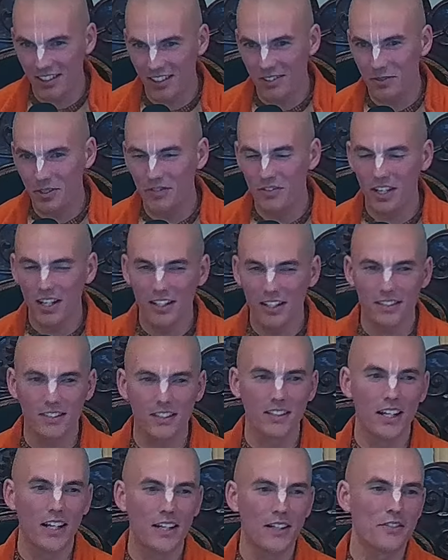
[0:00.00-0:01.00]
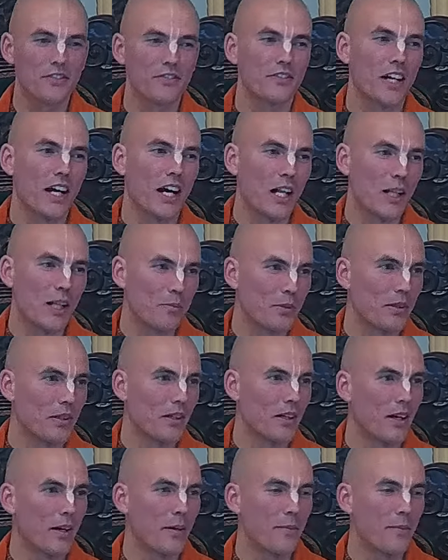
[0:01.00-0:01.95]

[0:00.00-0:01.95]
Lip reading: and we've had a lot of help